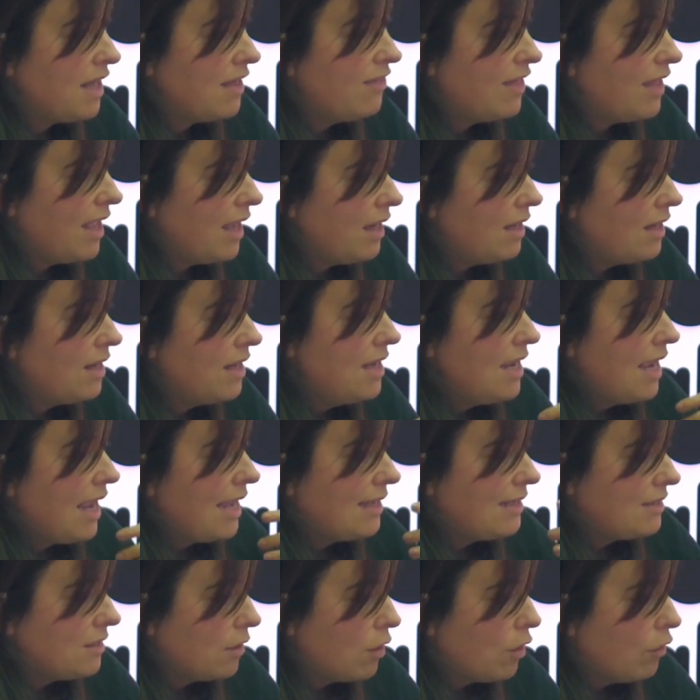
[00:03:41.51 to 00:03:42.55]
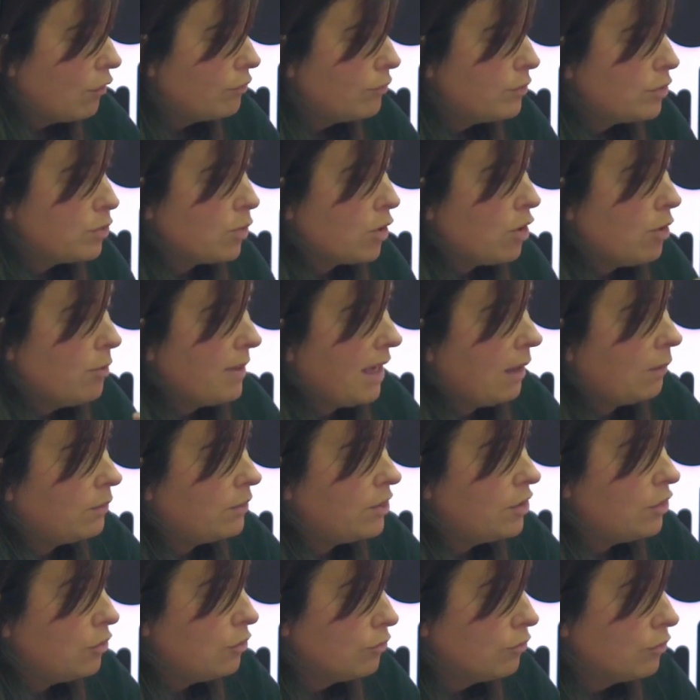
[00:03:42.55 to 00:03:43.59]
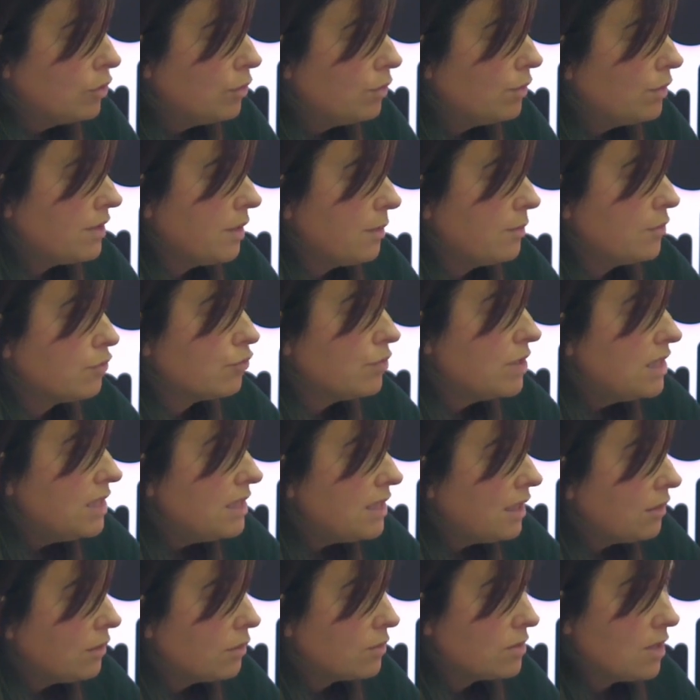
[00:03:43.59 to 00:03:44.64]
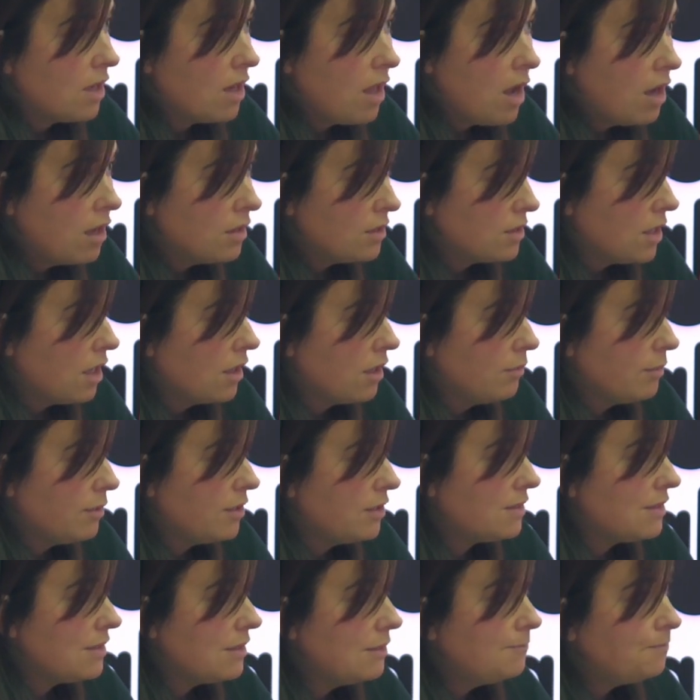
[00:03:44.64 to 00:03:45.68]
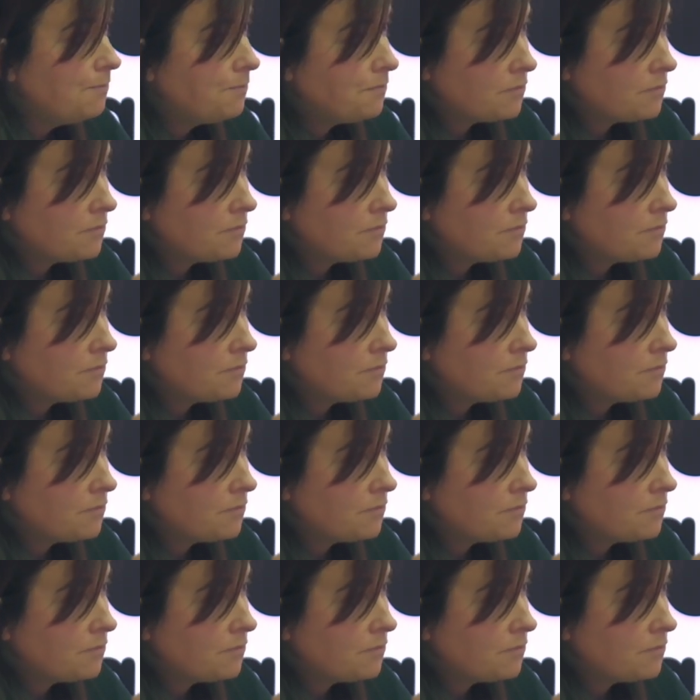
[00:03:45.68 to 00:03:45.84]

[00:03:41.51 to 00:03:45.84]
And then as the government were coming out with the new rules, I was reading those long documents